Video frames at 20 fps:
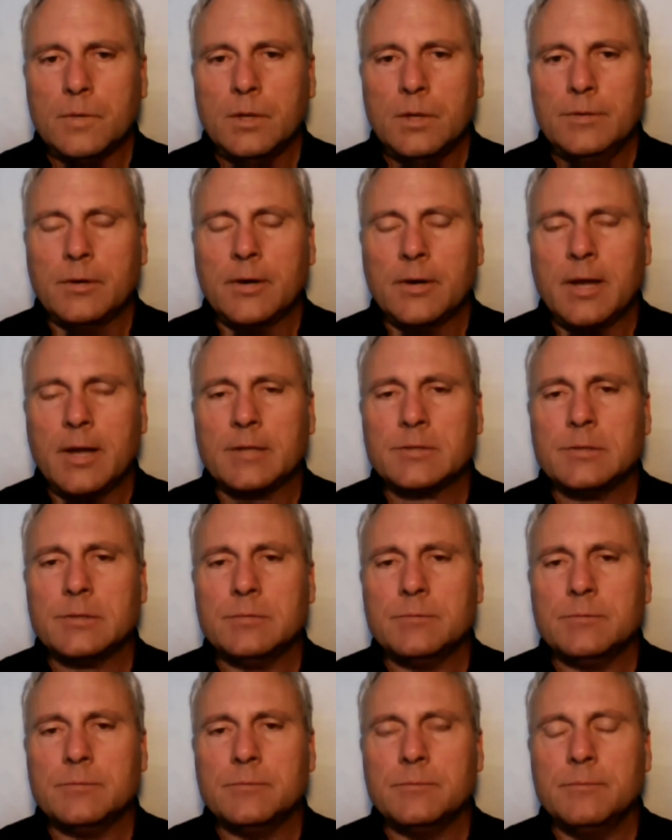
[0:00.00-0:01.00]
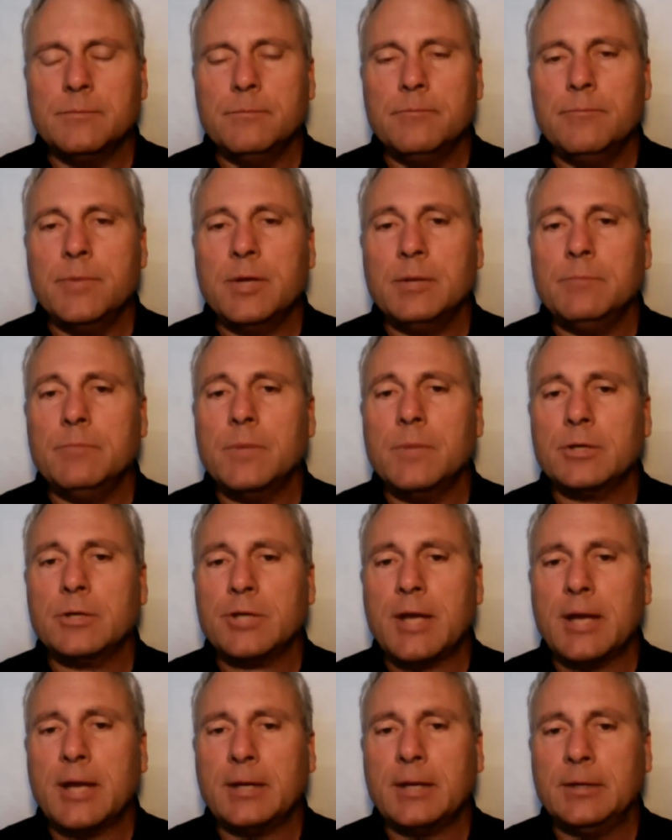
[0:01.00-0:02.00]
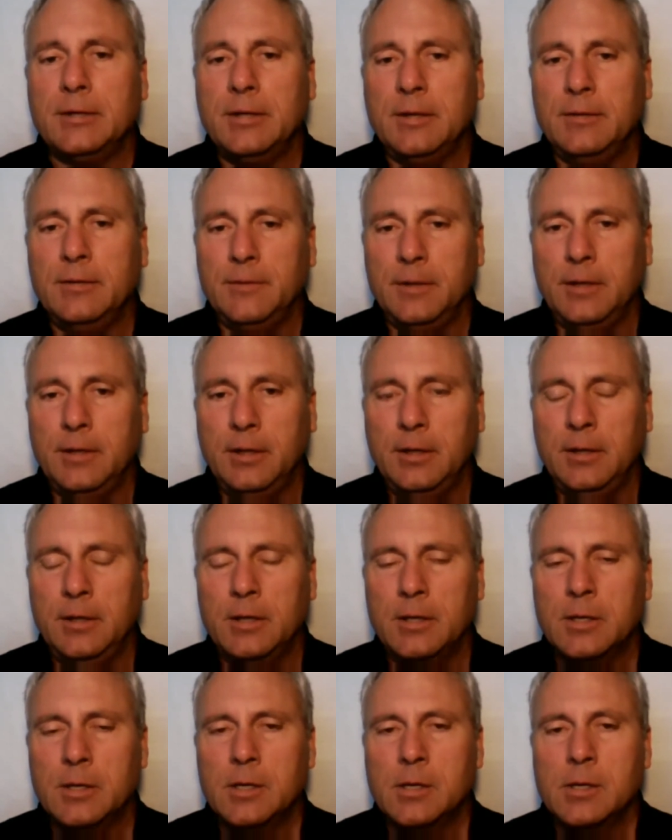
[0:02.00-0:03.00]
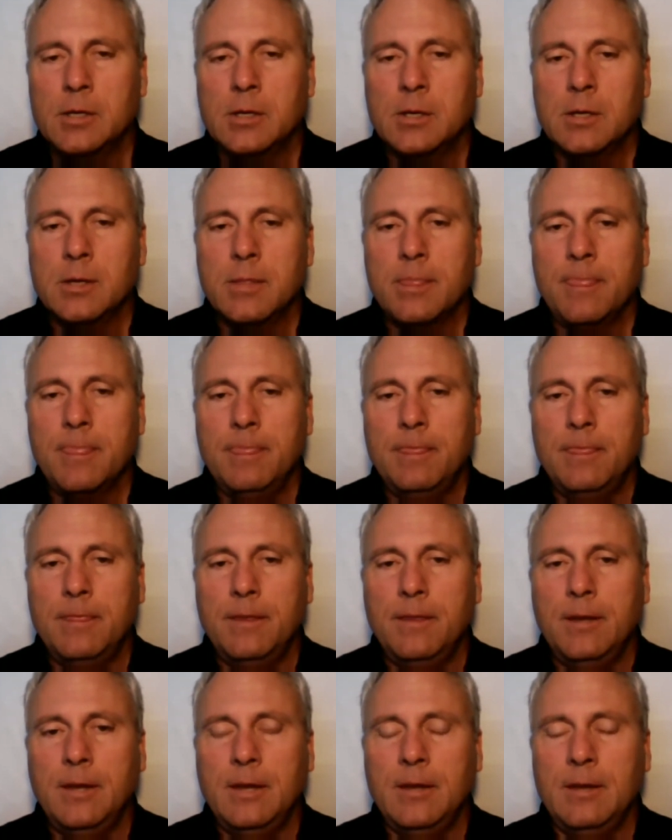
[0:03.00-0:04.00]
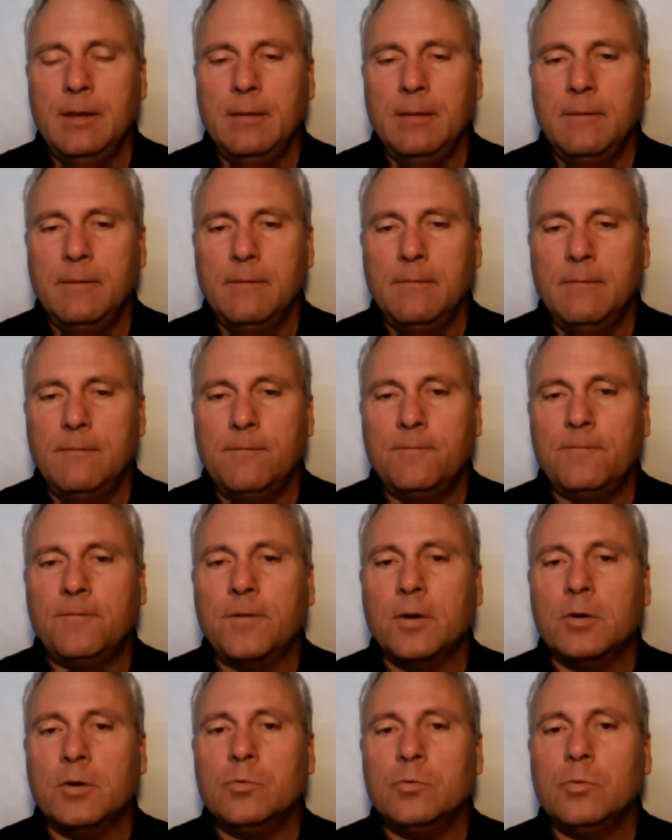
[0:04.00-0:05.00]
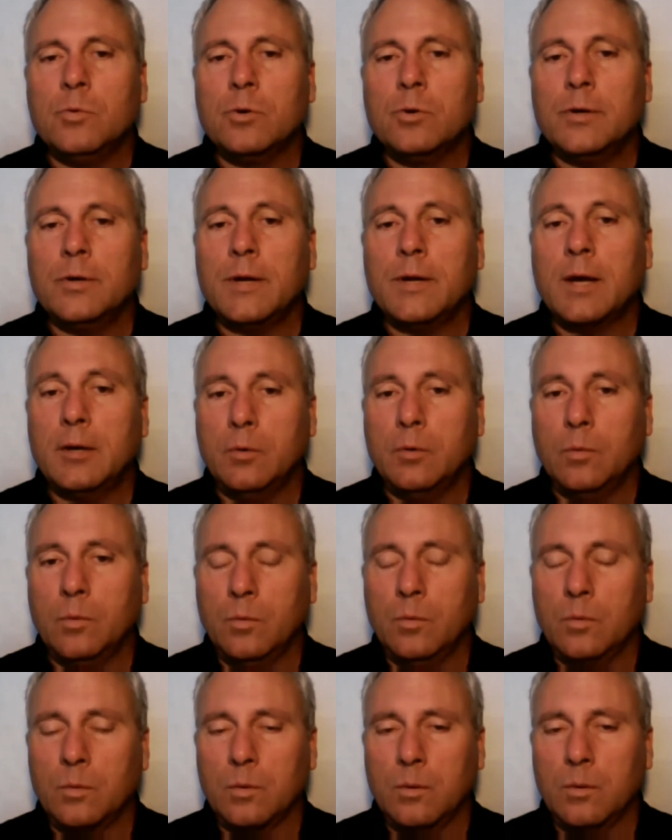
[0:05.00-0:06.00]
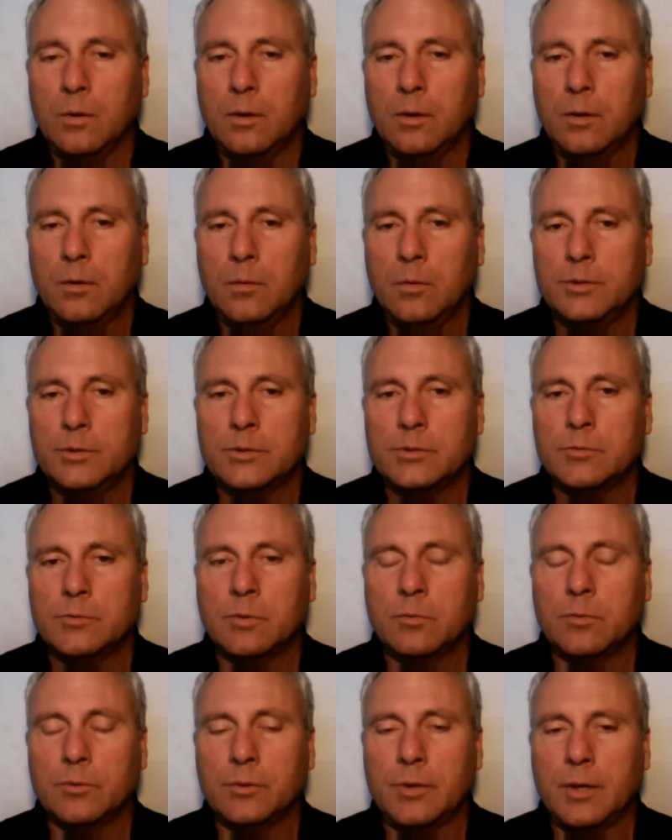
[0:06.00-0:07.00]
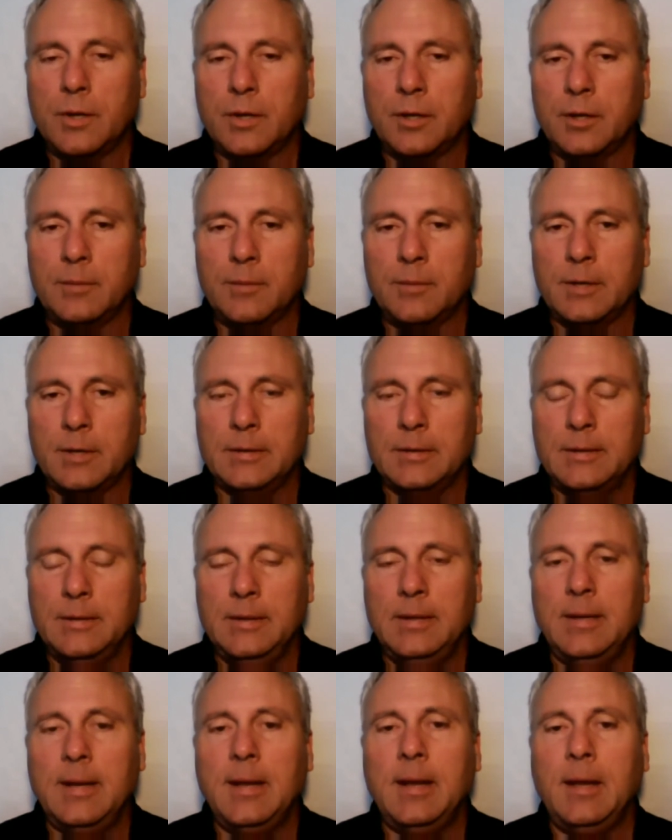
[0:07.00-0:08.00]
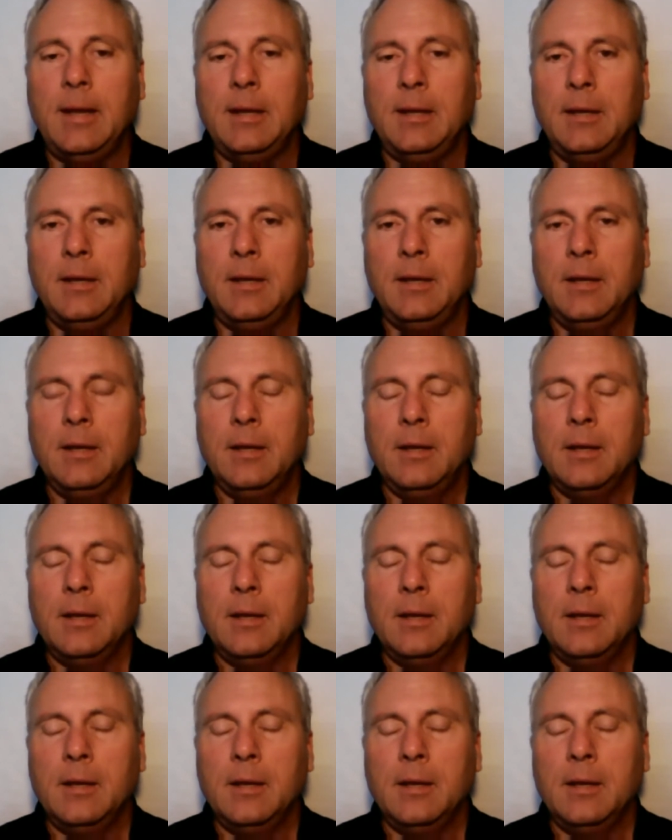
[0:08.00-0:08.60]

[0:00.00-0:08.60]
there hasn't been much activity. The PHONEWORD.org, which is what we're talking about today,